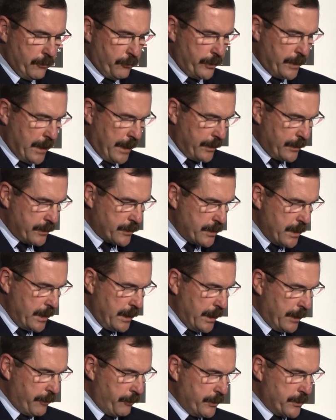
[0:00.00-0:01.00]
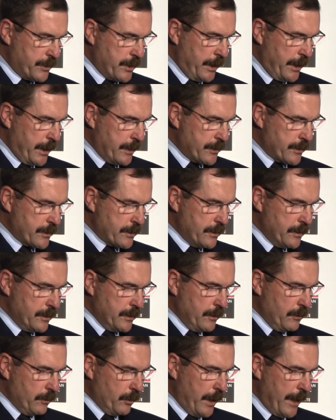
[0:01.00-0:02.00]
Redundancy and resilience
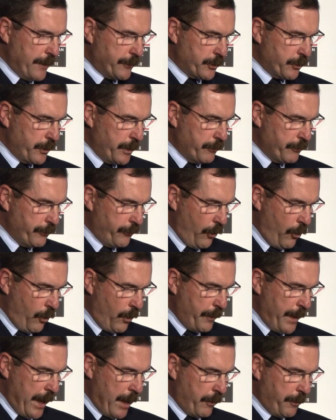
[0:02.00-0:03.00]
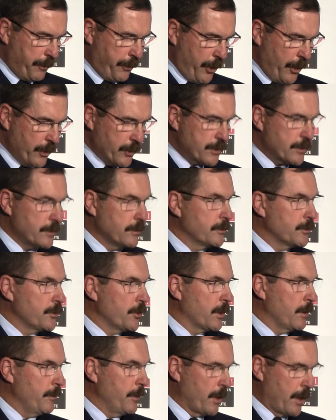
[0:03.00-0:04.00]
will have to inform our approach
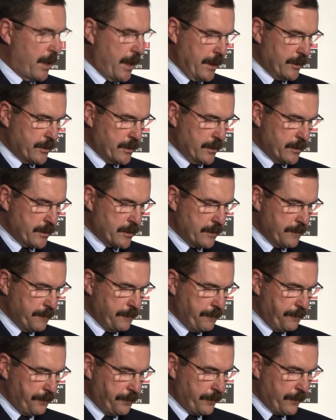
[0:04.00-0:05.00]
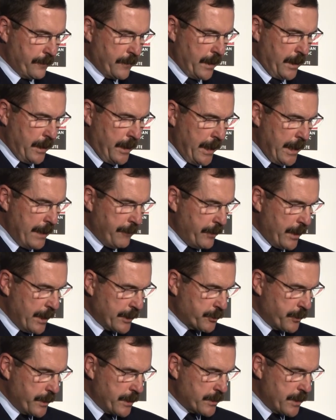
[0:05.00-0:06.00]
to communications, even
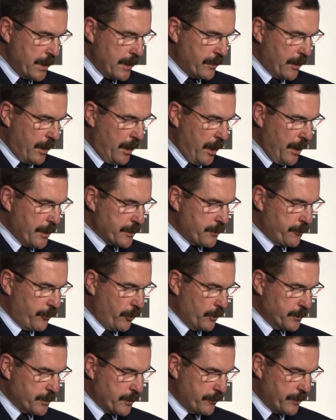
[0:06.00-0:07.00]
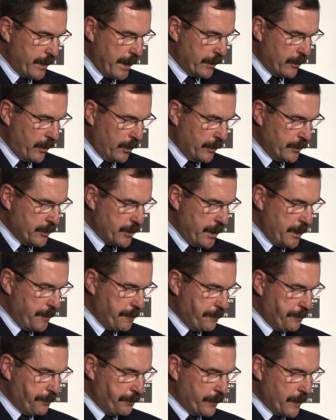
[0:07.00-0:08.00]
as we seek the highest forms of technology
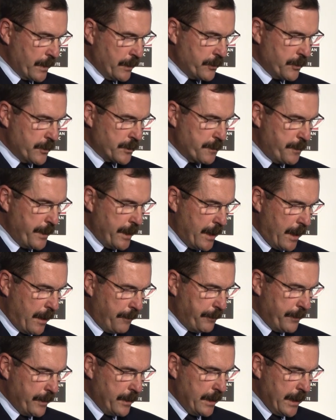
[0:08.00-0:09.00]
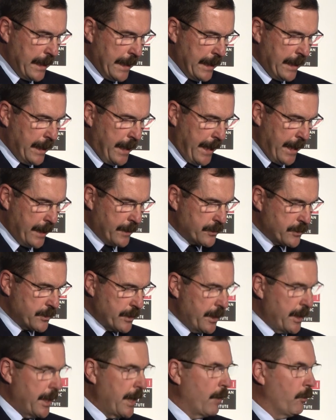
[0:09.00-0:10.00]
to speed up and
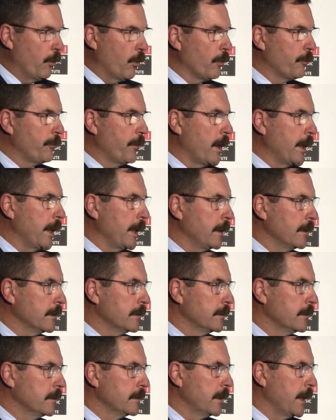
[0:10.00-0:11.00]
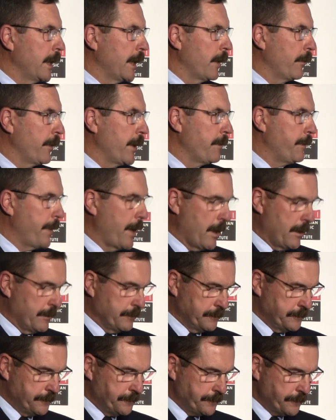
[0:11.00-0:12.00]
enhance our warfighting and our air power.